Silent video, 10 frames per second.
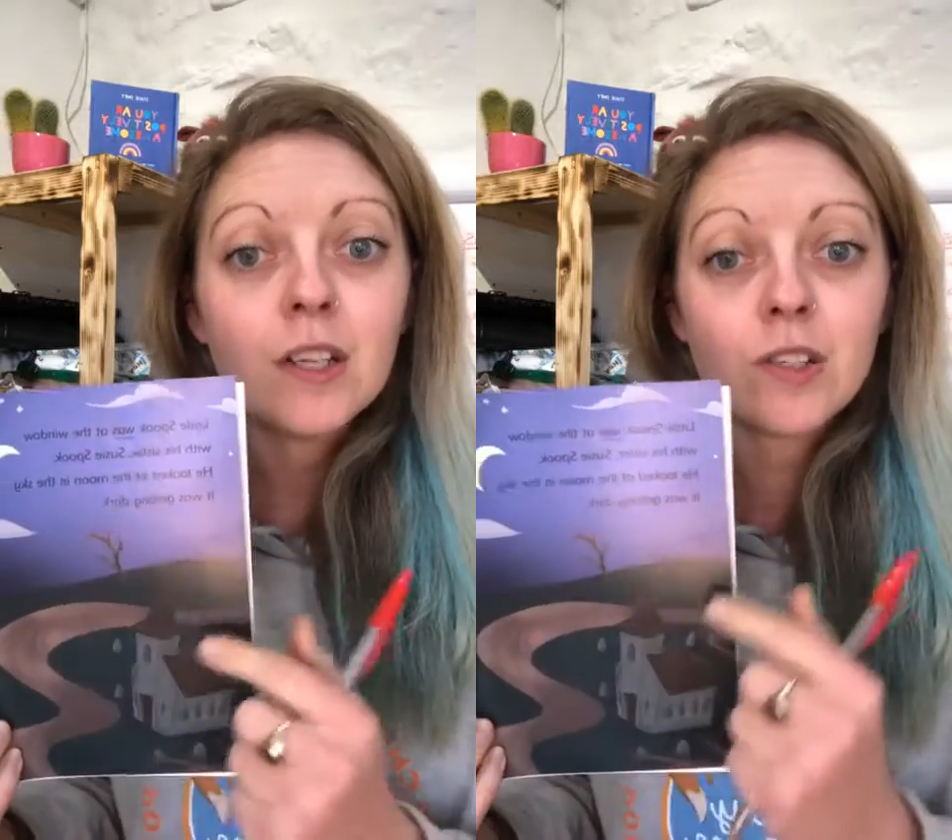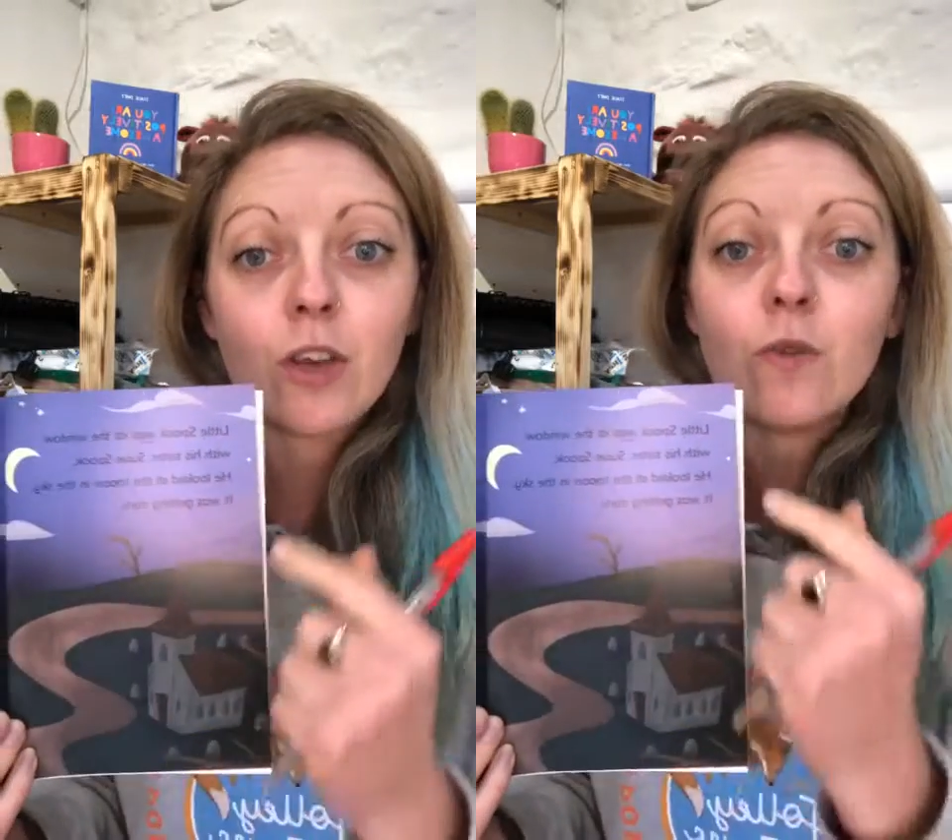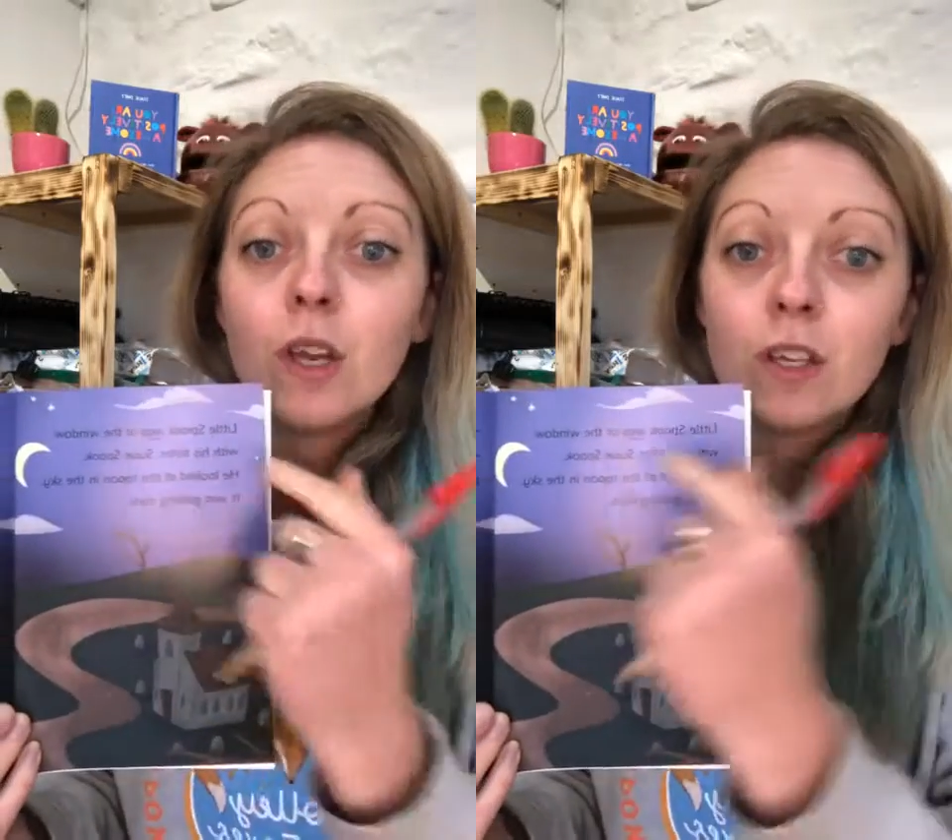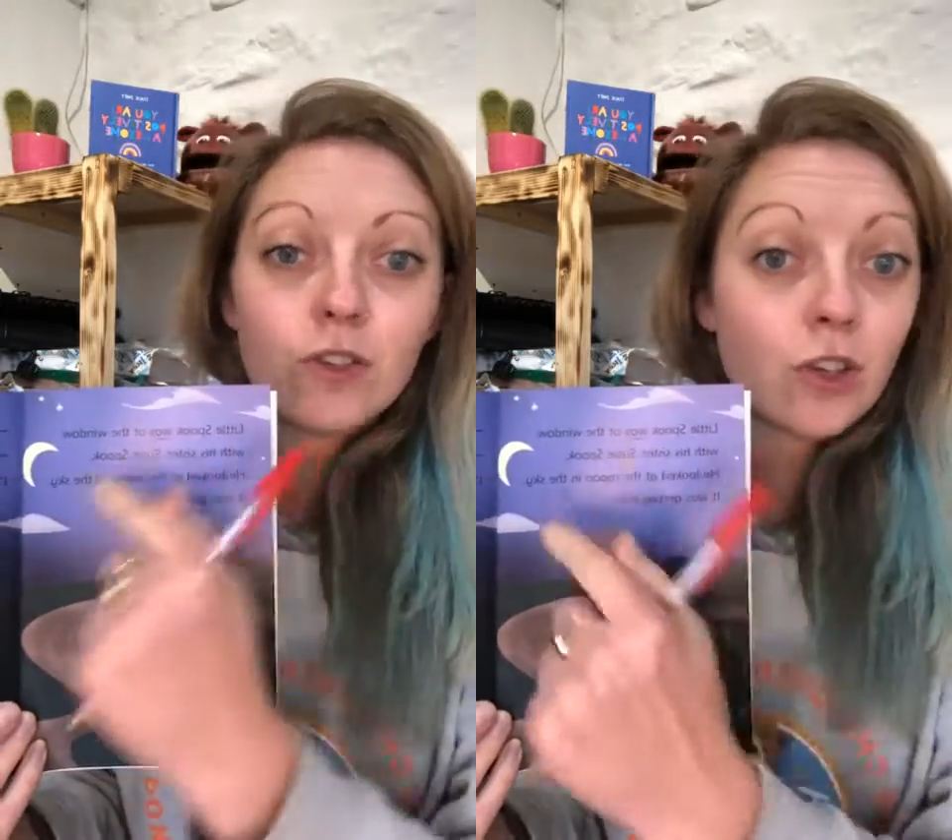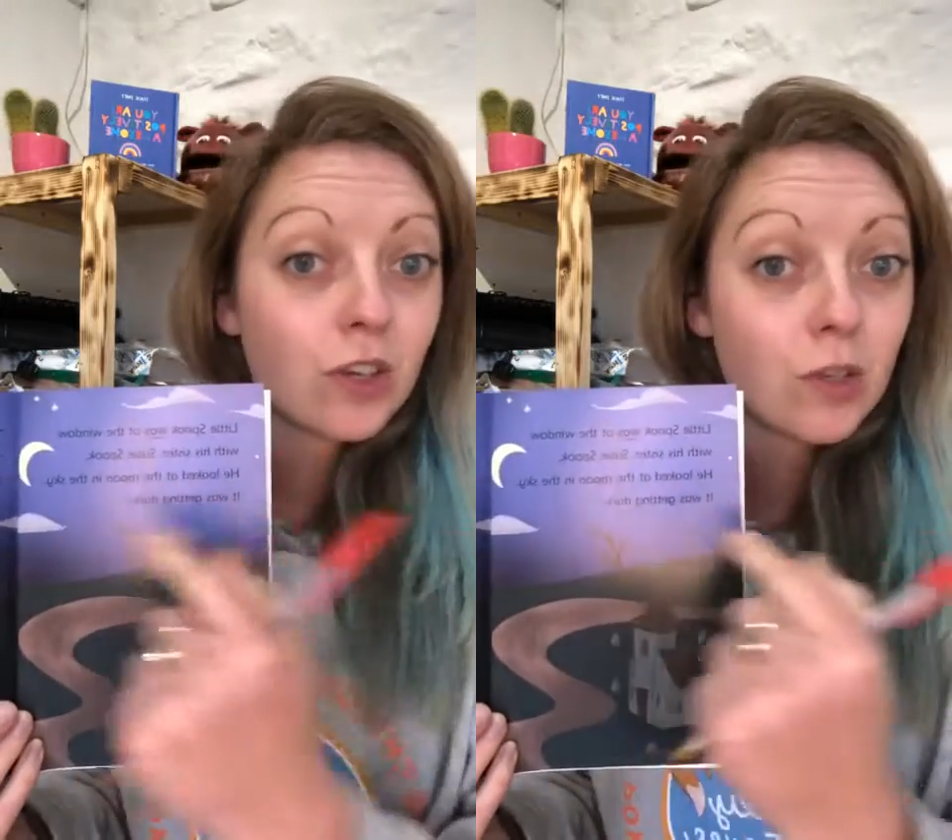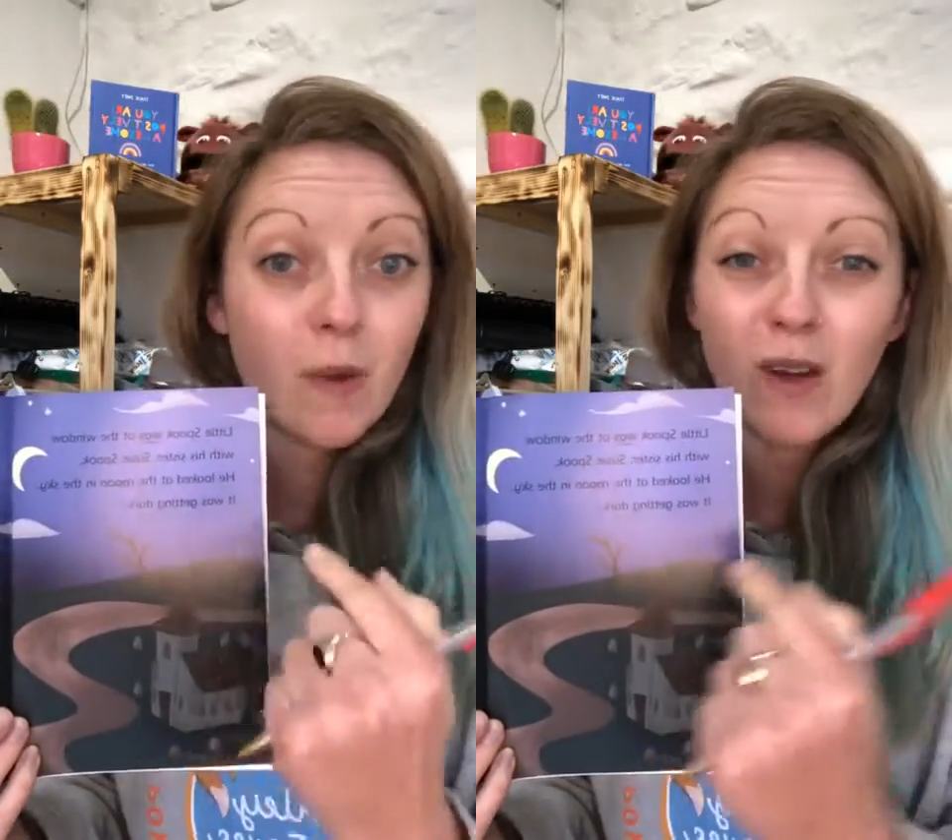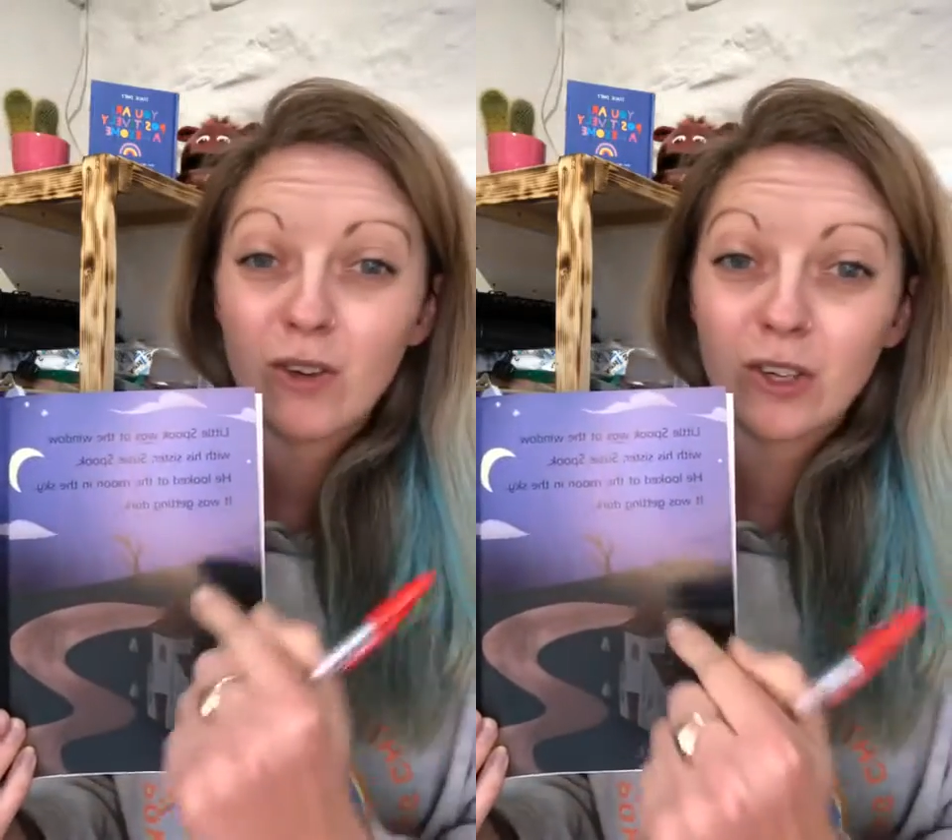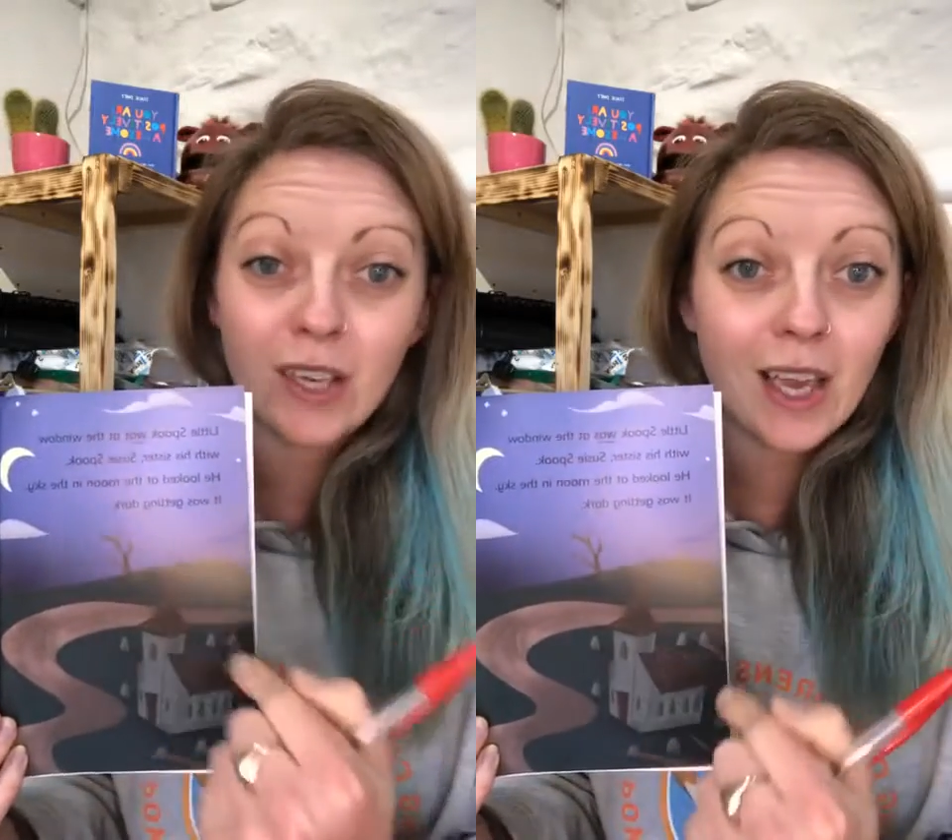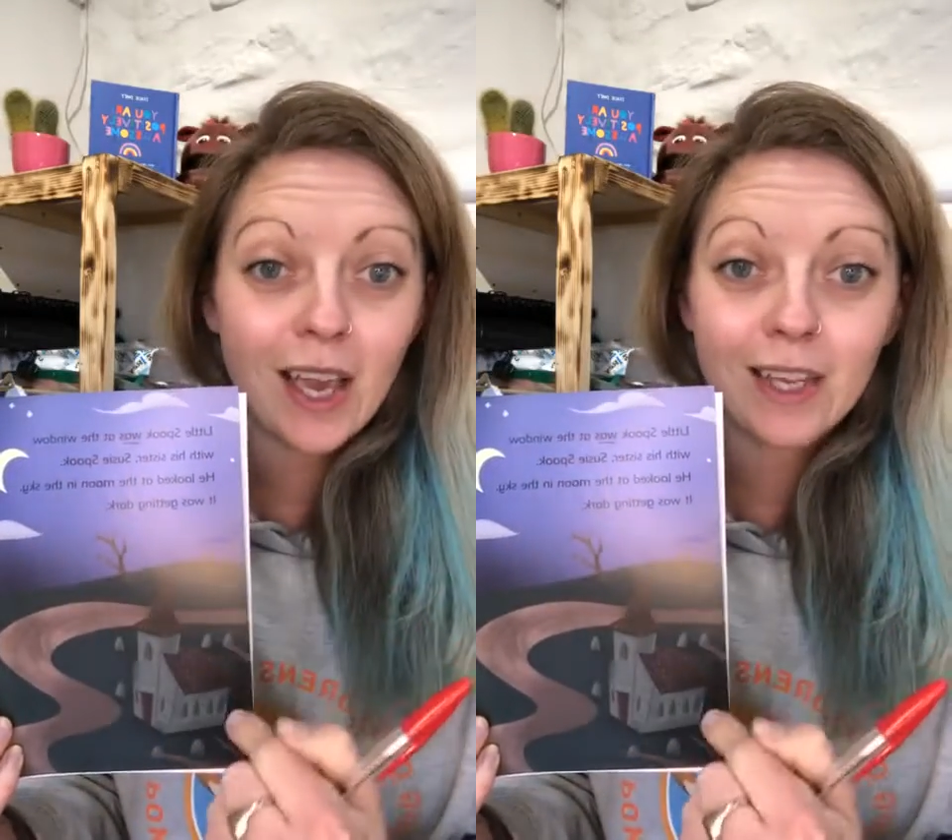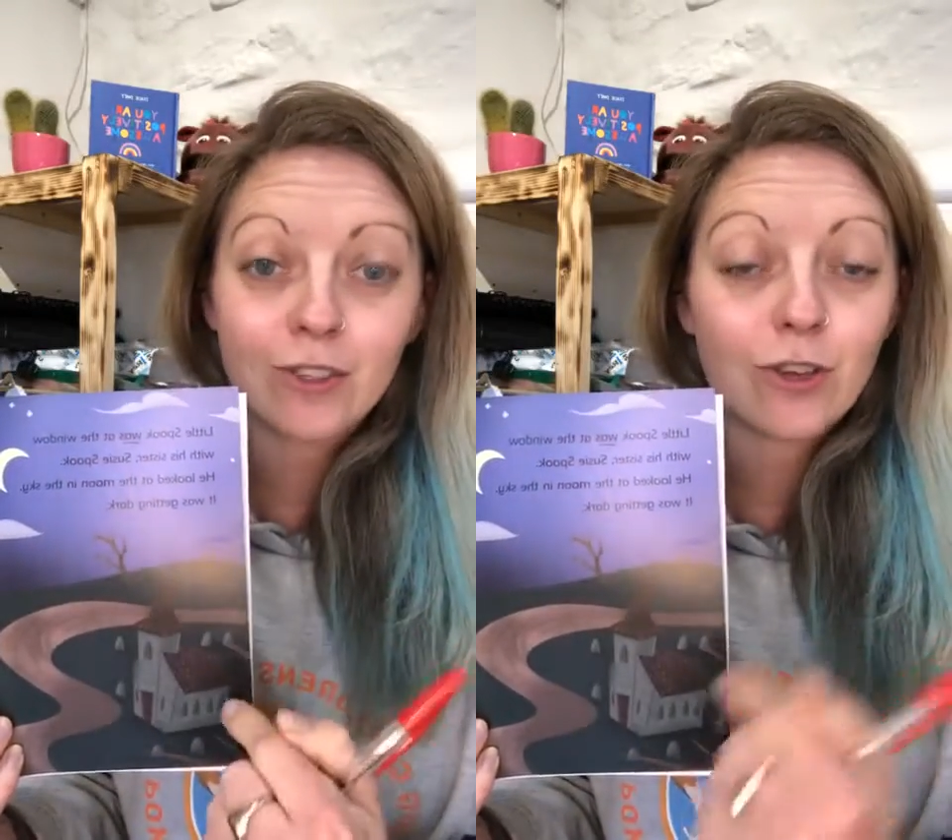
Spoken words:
So just about looking ahead.